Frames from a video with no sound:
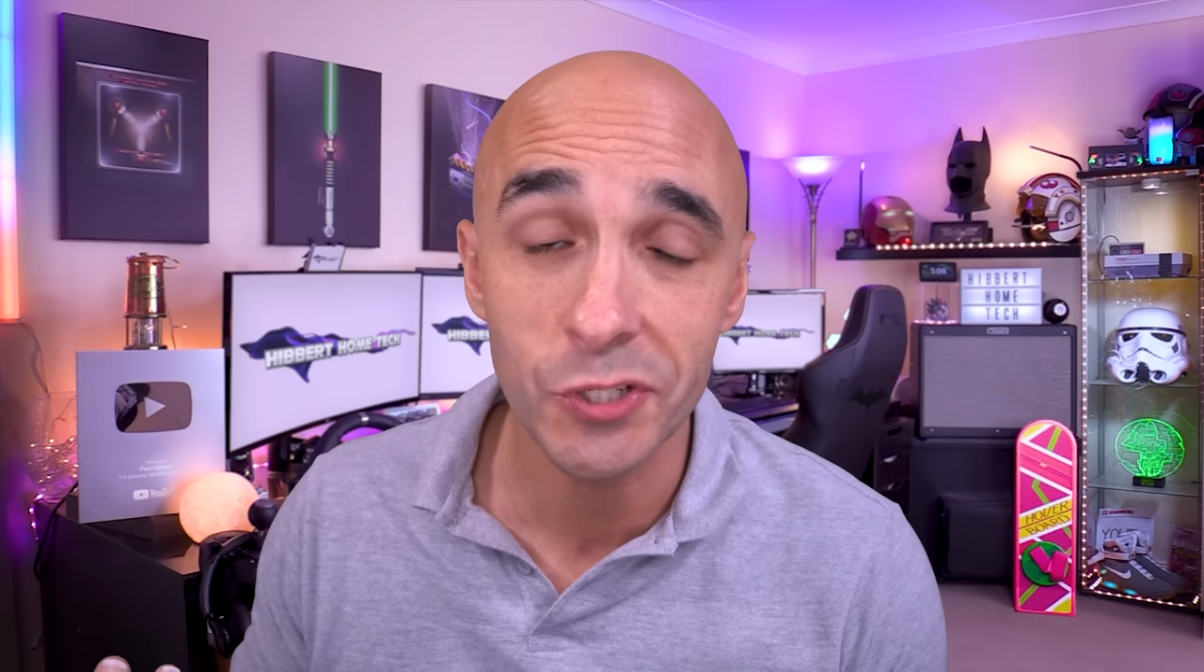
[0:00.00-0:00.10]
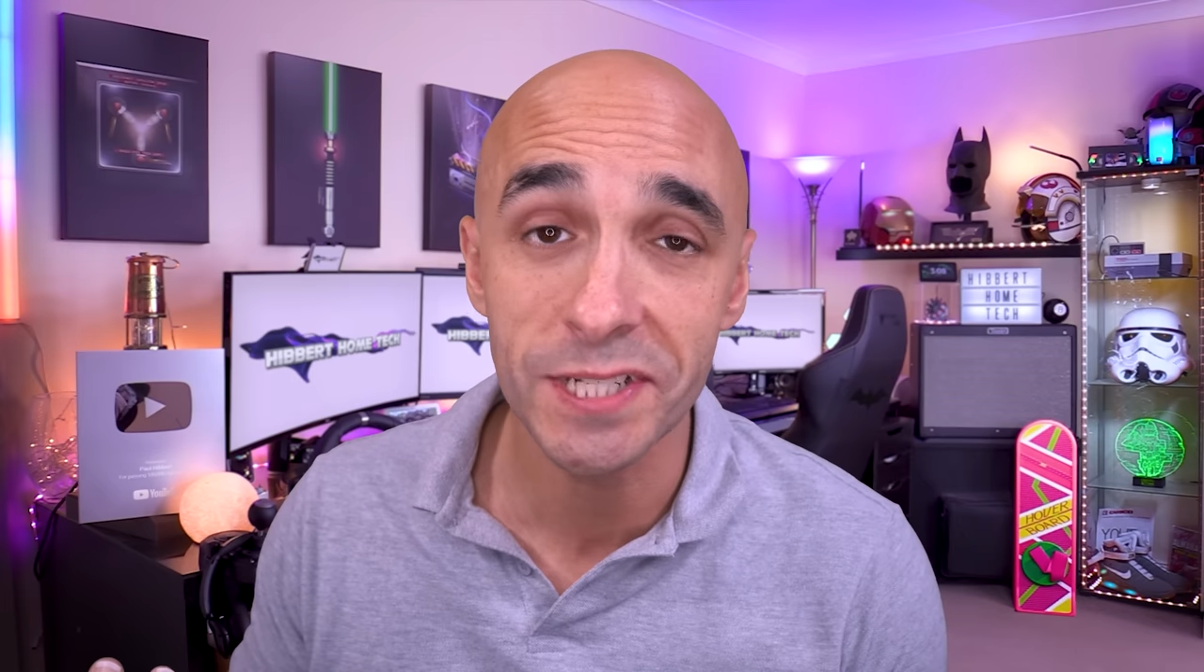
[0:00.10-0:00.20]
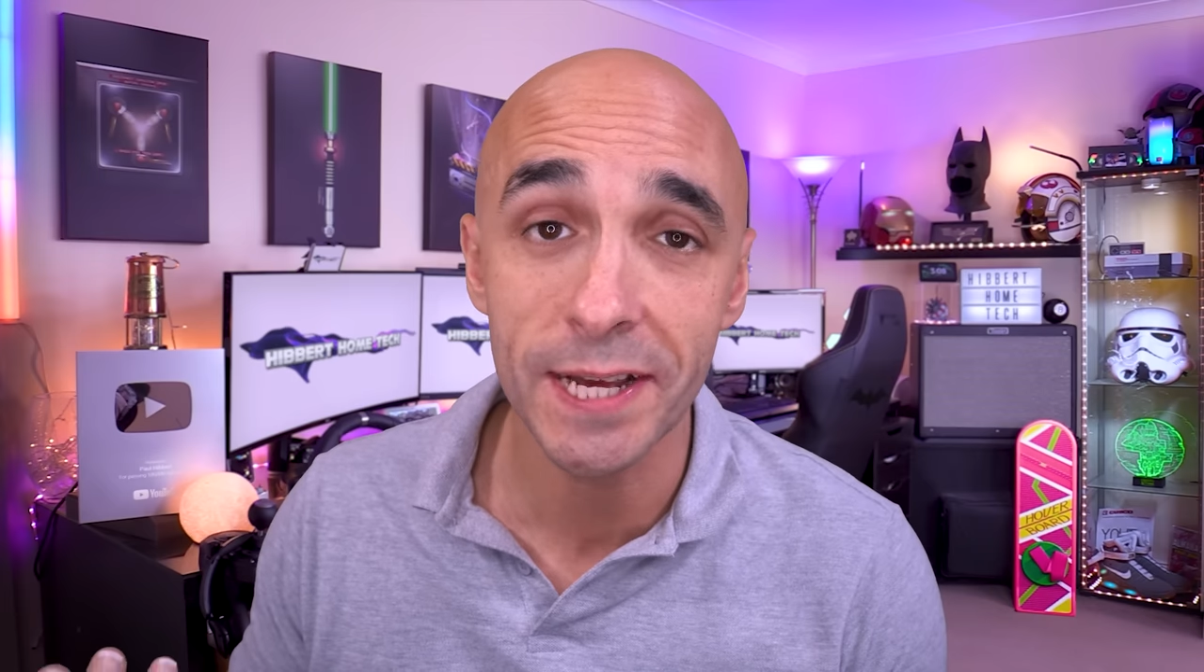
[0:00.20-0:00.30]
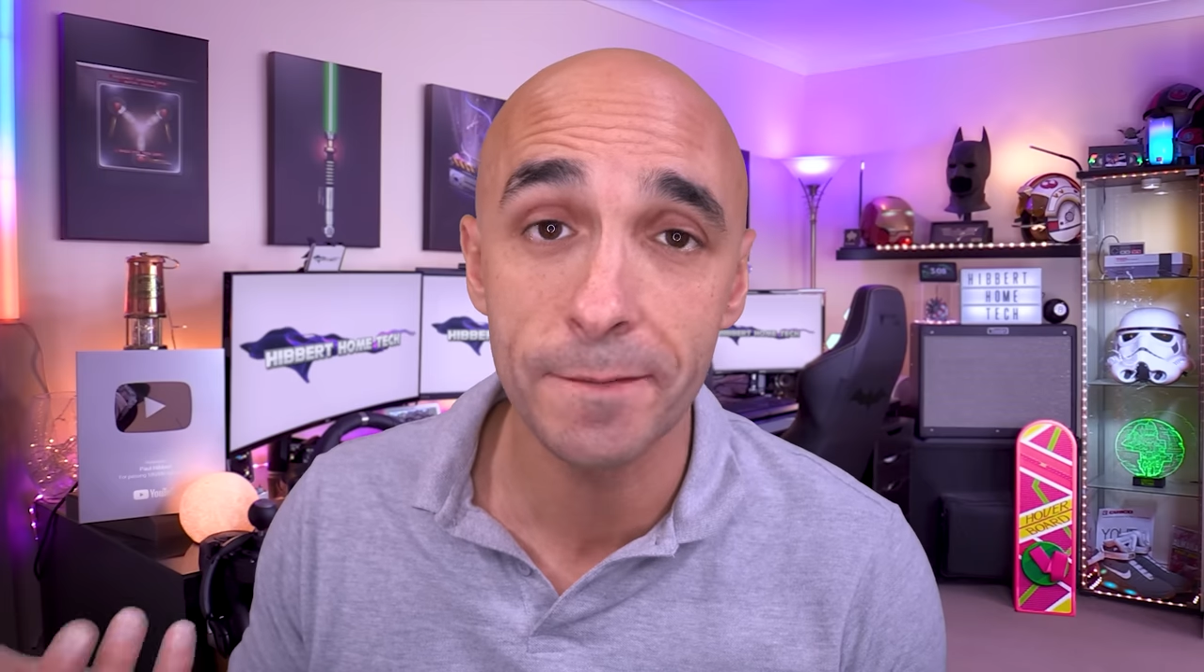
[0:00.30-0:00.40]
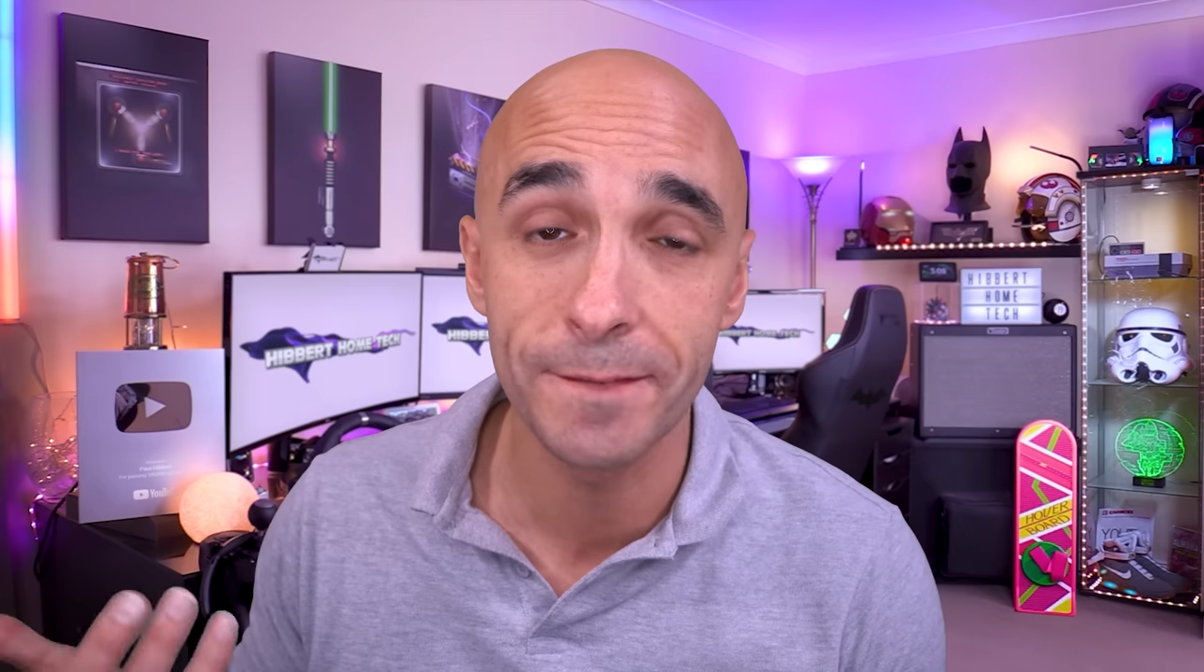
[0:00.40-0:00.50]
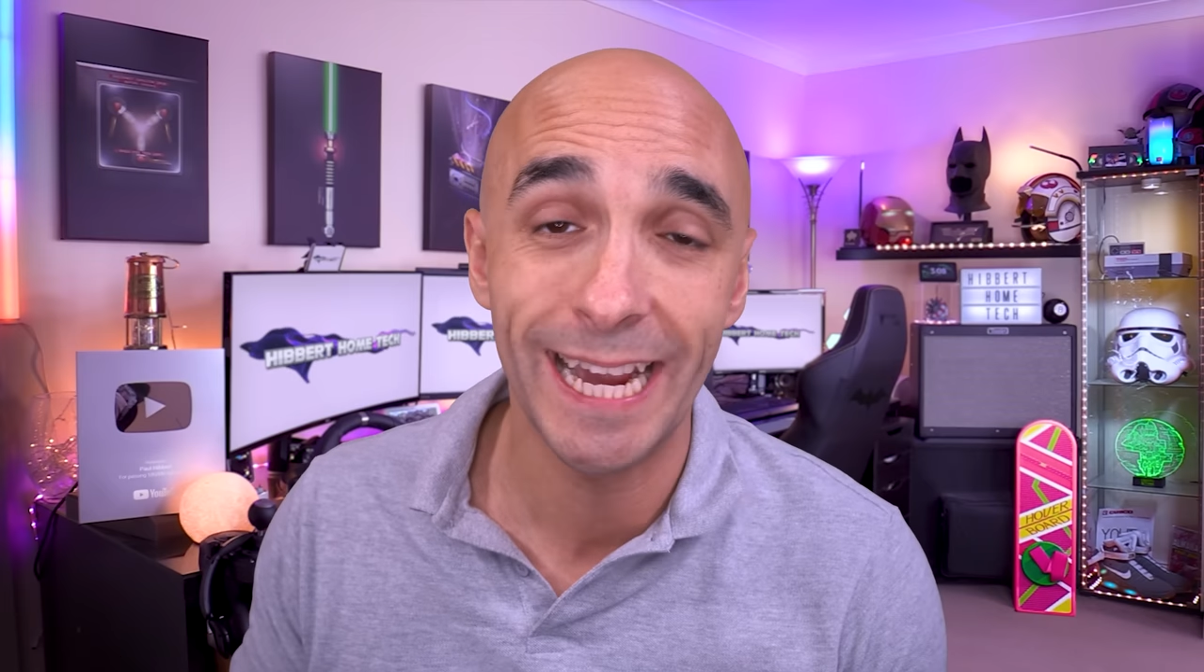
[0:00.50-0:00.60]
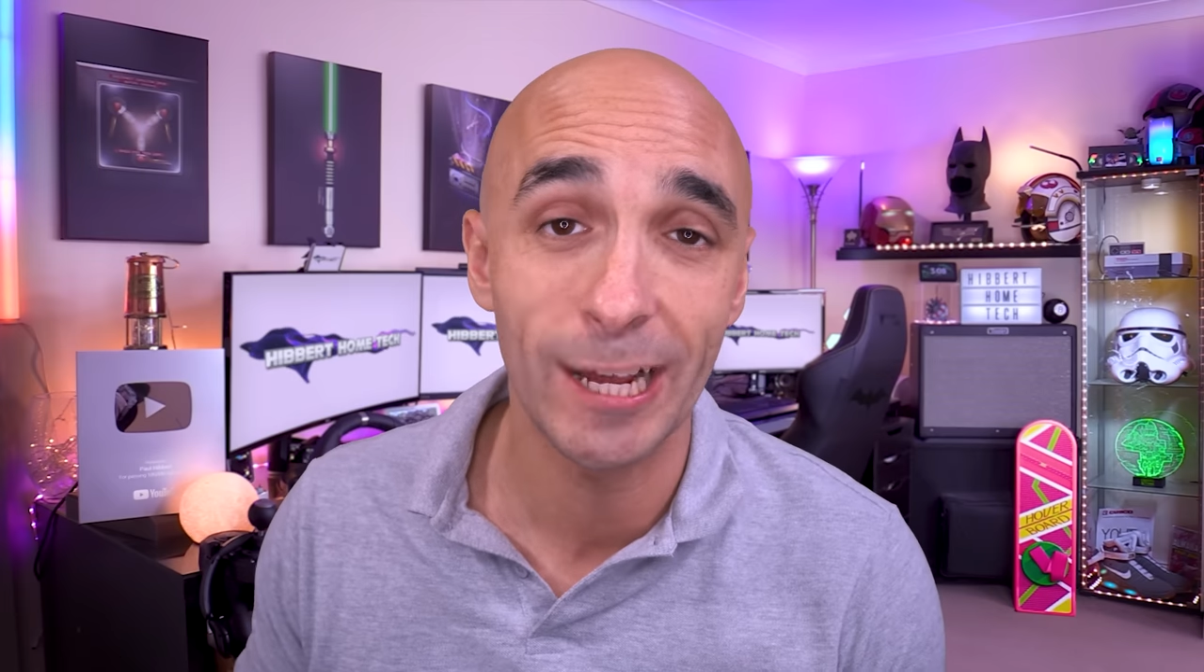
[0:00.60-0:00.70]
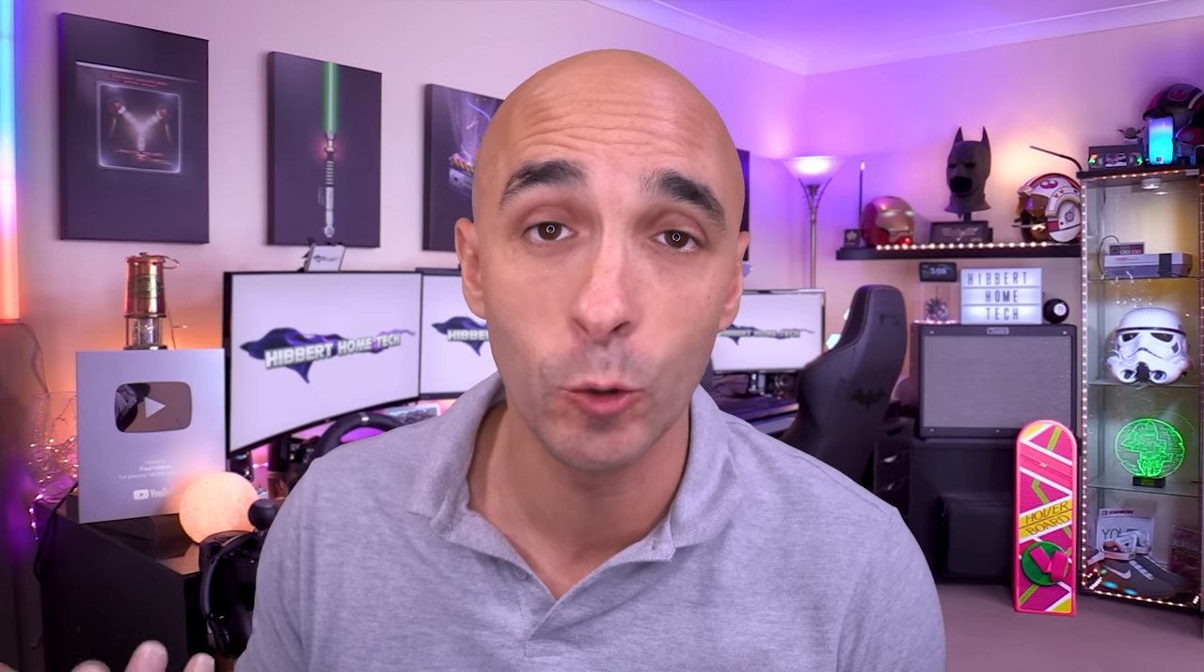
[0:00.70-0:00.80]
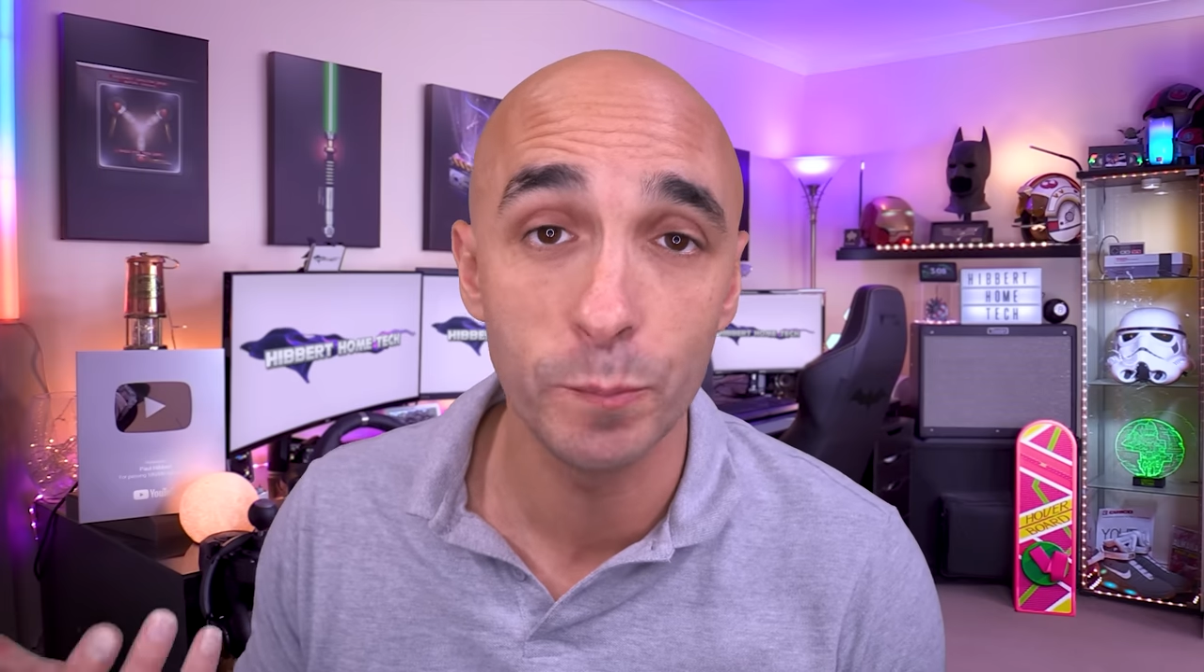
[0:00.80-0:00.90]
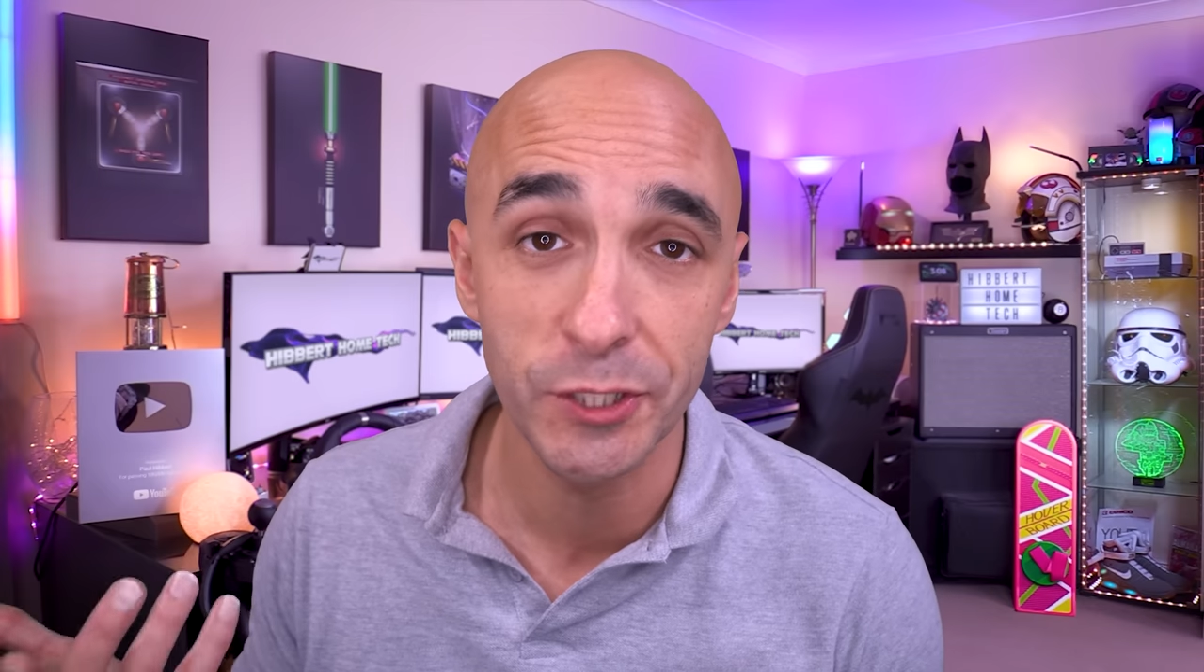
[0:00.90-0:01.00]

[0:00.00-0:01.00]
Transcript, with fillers: staff cannot